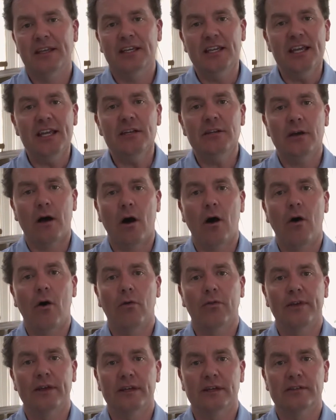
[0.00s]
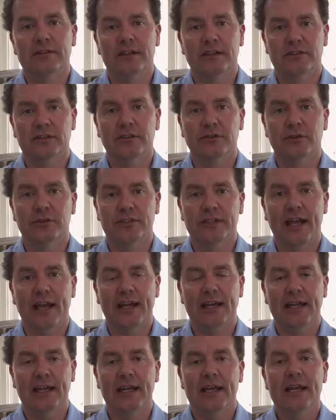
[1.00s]
the key to all this is
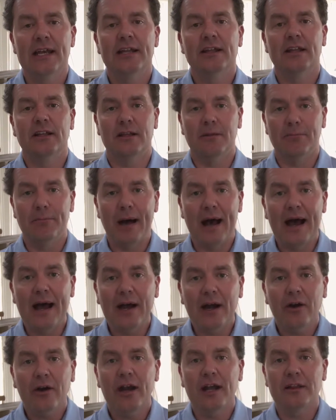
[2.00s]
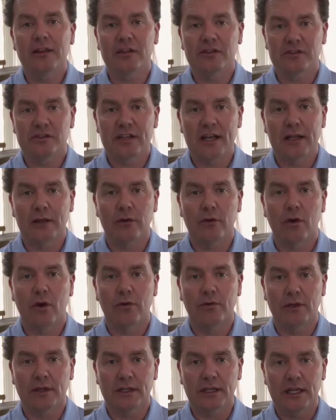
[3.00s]
understanding that the buyer and the
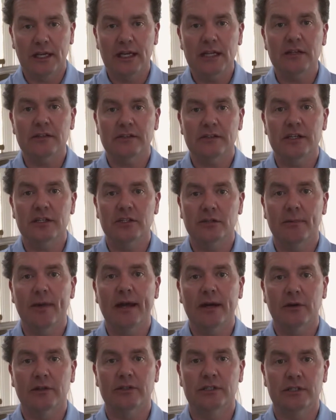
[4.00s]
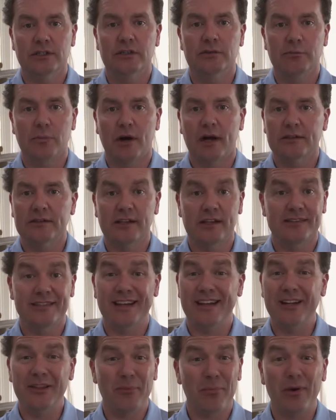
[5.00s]
seller are the key decision makers in this
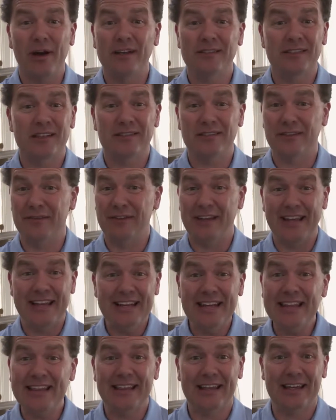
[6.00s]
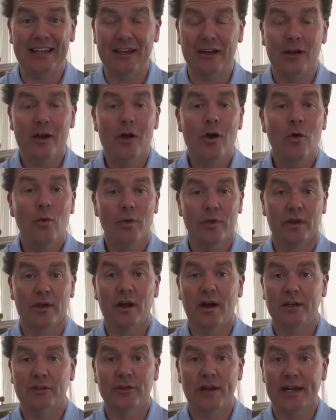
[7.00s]
process and in the process of anything with
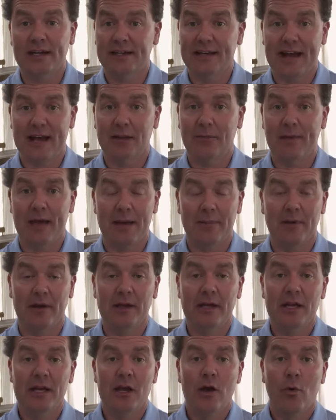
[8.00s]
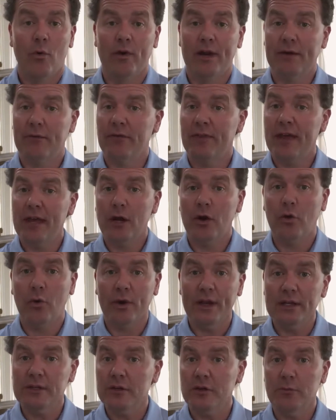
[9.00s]
a contract in Alabama. Whatever they
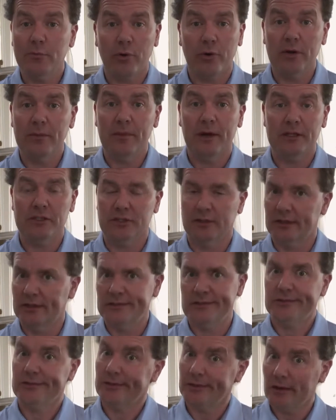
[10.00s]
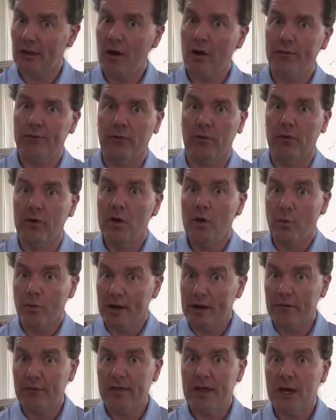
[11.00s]
agree to, pretty much, unless it's unlawful,
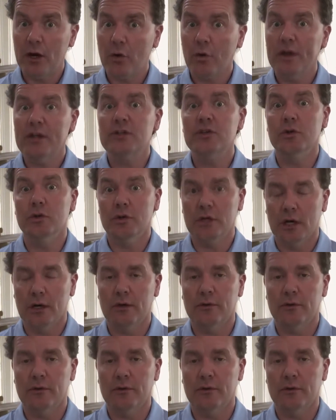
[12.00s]
whatever they agree to